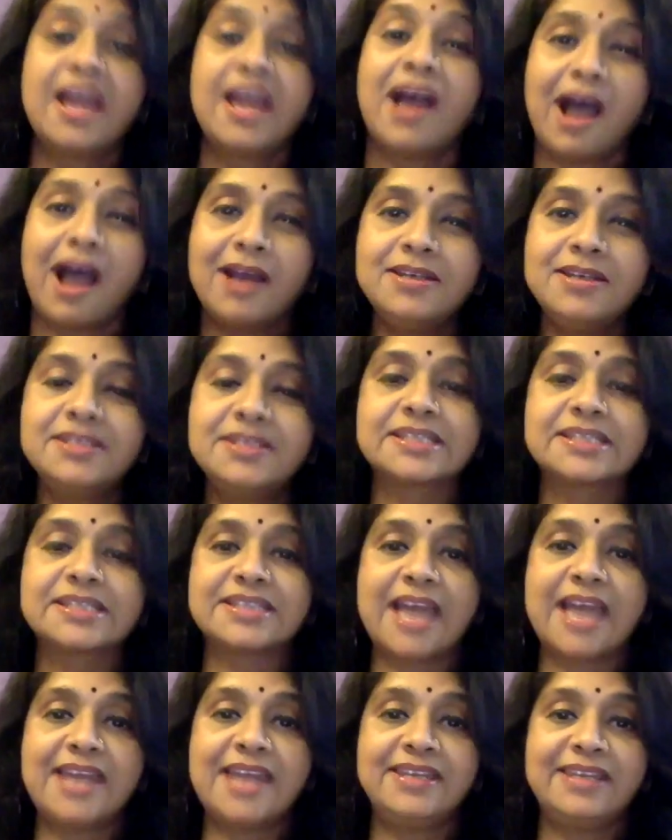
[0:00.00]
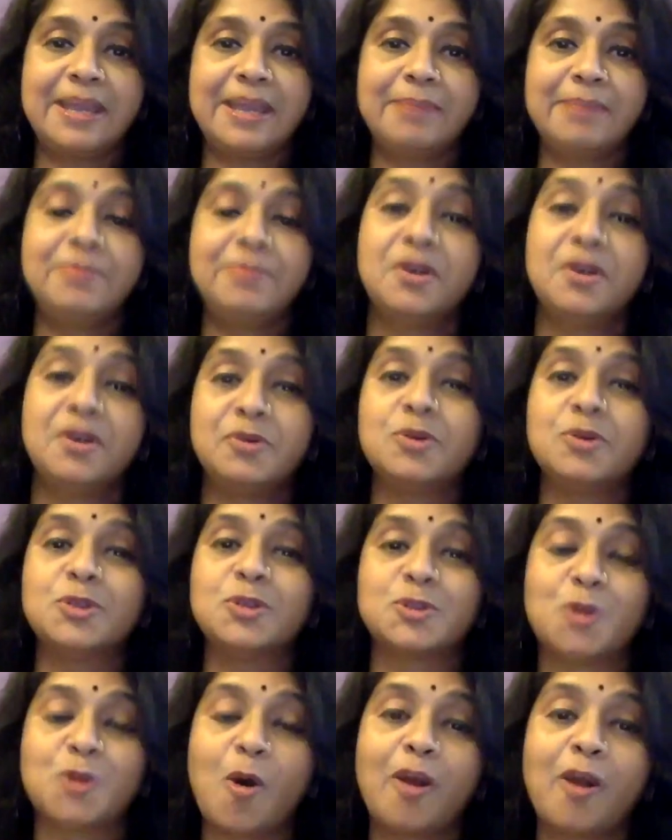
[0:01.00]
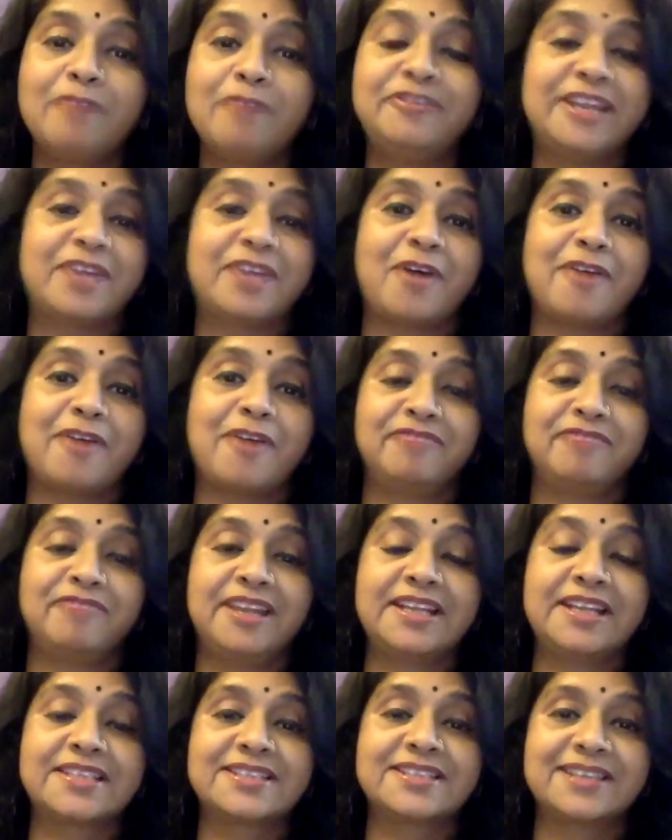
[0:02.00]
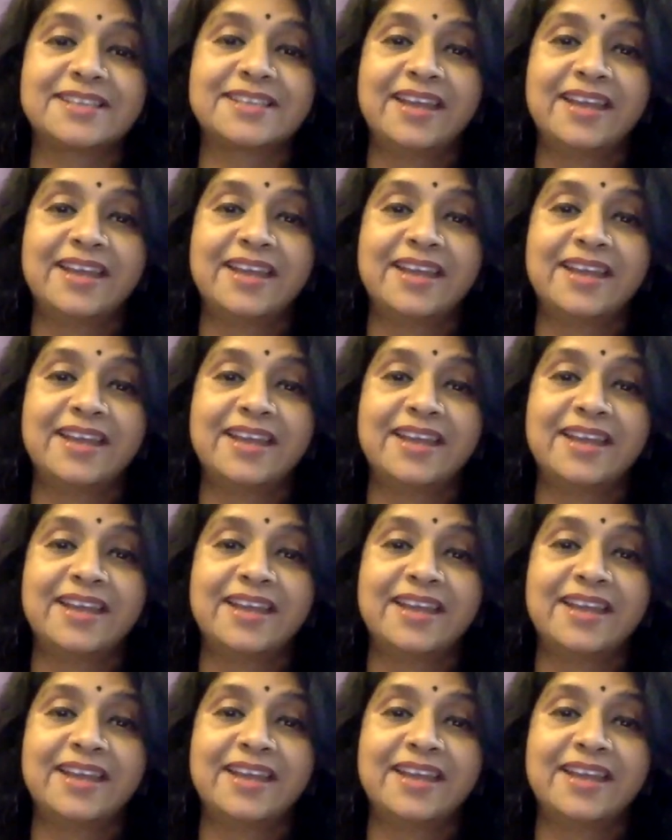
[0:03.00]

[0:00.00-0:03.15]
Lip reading: understand them, resolve their conflicts,